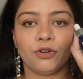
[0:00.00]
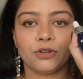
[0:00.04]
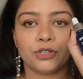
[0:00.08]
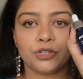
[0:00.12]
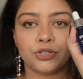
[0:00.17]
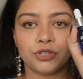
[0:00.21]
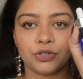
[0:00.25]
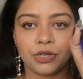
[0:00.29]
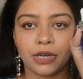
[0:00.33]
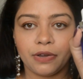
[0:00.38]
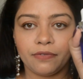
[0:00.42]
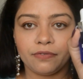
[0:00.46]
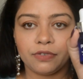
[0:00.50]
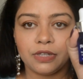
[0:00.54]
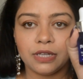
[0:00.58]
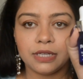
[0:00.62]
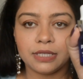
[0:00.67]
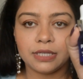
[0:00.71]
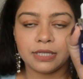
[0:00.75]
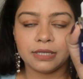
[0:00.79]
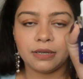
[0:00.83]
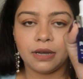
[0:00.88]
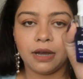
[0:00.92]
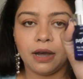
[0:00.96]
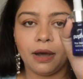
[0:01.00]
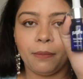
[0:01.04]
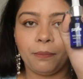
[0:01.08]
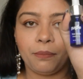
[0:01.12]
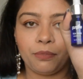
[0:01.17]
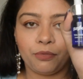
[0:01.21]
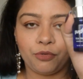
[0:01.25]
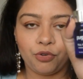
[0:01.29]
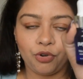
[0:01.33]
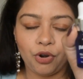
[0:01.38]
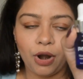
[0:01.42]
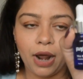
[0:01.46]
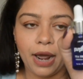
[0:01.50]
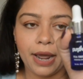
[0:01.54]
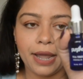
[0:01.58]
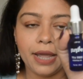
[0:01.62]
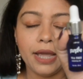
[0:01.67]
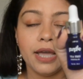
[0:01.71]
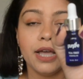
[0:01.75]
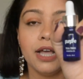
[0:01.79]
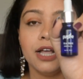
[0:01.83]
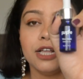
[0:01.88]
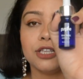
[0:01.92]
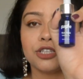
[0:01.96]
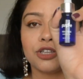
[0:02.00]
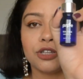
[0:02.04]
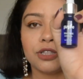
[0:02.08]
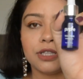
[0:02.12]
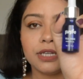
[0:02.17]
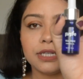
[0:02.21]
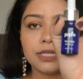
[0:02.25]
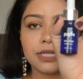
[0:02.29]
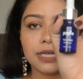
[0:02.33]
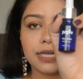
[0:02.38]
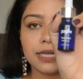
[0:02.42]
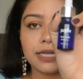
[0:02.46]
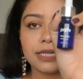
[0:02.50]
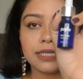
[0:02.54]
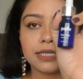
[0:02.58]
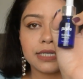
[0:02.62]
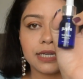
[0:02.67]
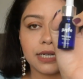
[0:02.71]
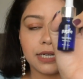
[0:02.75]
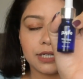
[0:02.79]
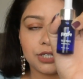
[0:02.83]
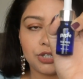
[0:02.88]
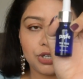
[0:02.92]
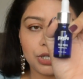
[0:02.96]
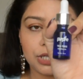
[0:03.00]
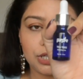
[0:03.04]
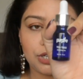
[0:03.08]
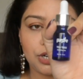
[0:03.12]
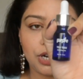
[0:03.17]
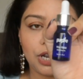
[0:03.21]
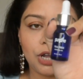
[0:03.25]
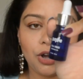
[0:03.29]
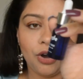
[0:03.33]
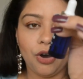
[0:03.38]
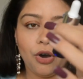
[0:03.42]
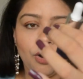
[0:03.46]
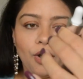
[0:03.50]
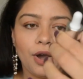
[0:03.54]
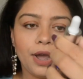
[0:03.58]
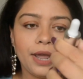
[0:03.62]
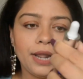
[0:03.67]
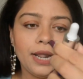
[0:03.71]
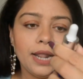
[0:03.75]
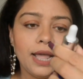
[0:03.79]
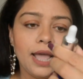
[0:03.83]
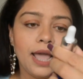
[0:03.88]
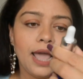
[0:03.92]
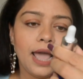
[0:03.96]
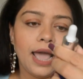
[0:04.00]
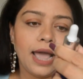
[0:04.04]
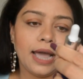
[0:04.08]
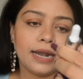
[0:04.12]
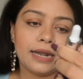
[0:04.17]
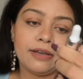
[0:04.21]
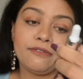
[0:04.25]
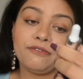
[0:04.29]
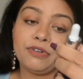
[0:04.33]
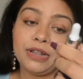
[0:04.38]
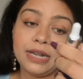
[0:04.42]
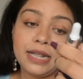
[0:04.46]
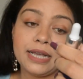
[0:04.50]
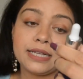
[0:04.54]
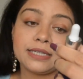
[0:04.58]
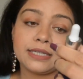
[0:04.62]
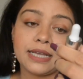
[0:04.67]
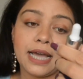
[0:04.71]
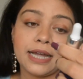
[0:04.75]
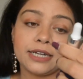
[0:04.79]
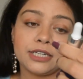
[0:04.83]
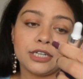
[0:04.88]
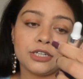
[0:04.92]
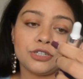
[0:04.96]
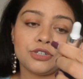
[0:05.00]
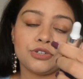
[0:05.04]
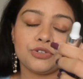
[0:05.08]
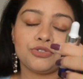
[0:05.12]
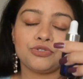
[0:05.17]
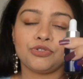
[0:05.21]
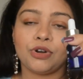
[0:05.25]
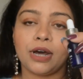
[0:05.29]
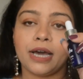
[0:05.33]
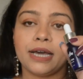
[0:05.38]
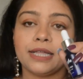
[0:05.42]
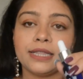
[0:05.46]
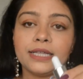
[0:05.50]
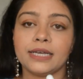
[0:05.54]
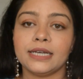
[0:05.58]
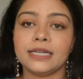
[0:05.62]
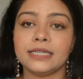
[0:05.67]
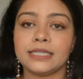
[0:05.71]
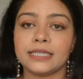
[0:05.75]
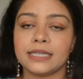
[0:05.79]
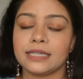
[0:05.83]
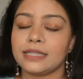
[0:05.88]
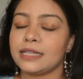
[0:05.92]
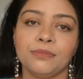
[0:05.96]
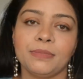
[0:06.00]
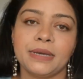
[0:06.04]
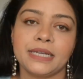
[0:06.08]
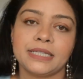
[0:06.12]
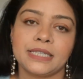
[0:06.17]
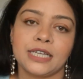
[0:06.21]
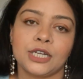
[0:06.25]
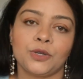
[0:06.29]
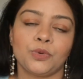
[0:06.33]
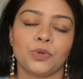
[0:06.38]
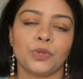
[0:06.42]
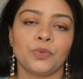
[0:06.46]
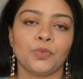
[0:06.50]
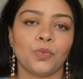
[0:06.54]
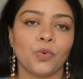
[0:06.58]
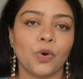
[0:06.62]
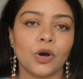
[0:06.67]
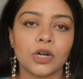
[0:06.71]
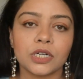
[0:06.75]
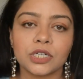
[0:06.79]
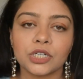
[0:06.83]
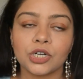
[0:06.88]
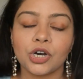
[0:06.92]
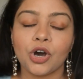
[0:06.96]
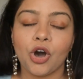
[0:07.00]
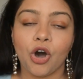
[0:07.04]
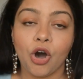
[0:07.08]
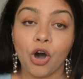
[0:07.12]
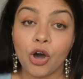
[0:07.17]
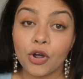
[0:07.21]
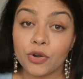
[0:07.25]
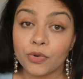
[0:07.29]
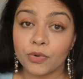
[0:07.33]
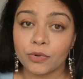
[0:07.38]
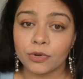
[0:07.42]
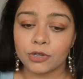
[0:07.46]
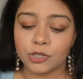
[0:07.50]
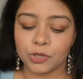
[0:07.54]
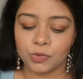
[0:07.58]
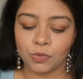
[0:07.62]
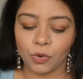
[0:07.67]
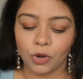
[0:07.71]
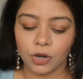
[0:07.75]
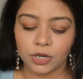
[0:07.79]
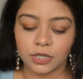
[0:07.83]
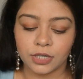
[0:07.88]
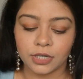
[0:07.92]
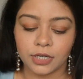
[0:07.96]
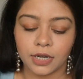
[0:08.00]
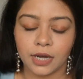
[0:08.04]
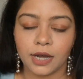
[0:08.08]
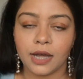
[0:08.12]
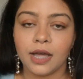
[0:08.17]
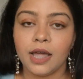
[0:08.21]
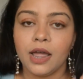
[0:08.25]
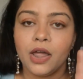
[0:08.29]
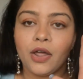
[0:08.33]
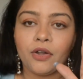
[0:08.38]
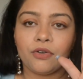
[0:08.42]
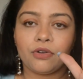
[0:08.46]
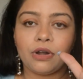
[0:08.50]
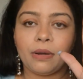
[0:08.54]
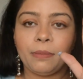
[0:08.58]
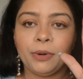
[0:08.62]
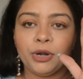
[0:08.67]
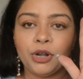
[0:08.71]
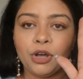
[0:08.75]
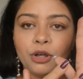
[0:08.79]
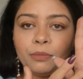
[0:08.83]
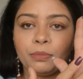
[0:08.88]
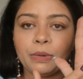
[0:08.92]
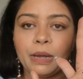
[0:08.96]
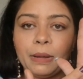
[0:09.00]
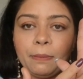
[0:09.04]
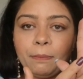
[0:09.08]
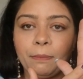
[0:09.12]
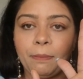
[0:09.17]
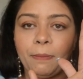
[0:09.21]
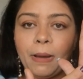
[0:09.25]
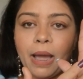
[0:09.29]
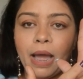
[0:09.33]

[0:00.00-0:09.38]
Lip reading: wanted to give this a try. So this is TP oil, and I'm very excited to try this. To mix it with water or rose water, rub it on my